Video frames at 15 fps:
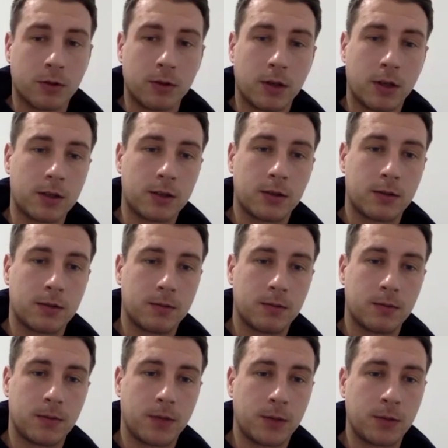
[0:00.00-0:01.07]
That's
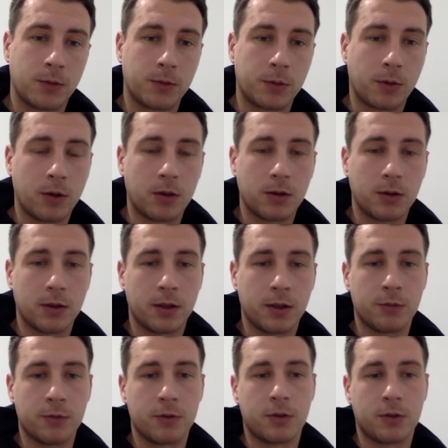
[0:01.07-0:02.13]
what we want. It
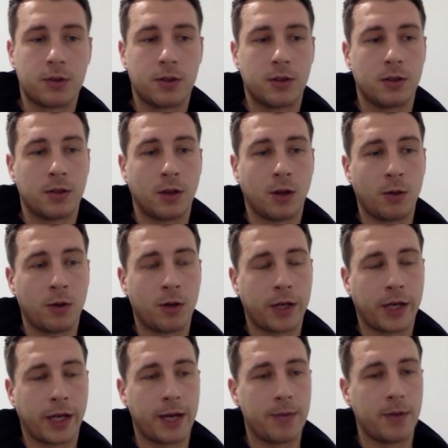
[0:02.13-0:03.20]
was, when I
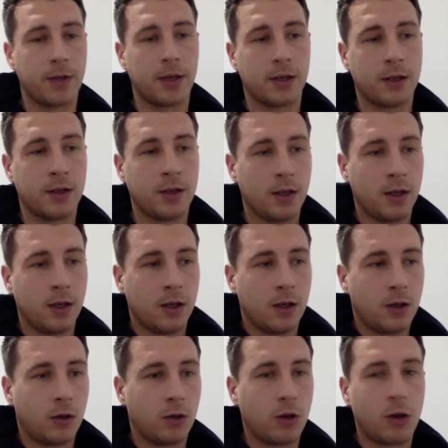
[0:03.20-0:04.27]
came in,
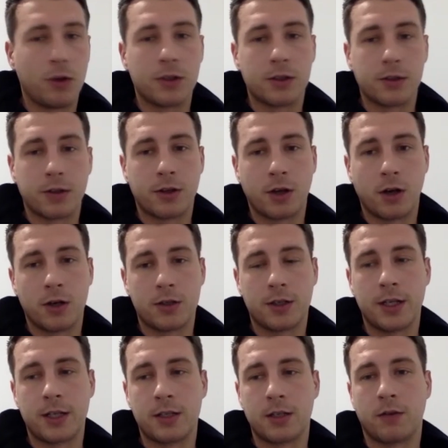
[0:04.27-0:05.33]
although this is the third
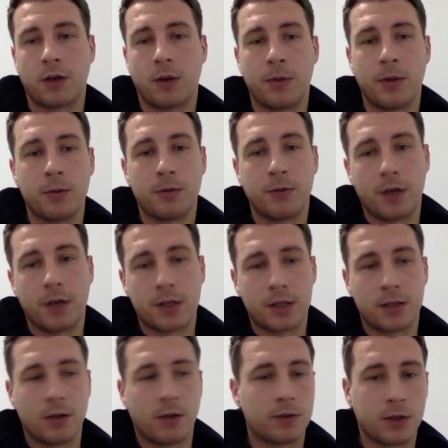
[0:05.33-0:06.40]
season I've come in, we've
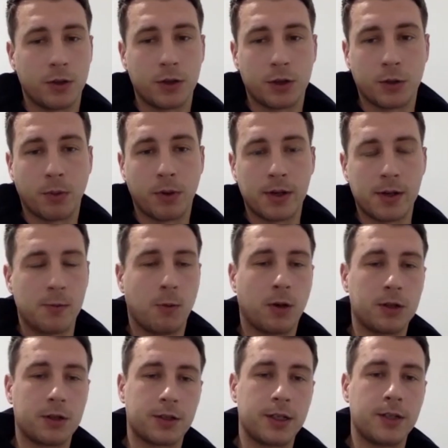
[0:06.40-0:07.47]
actually obviously only completed
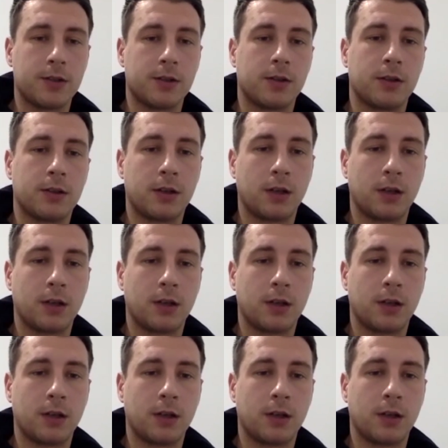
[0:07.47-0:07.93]
one season.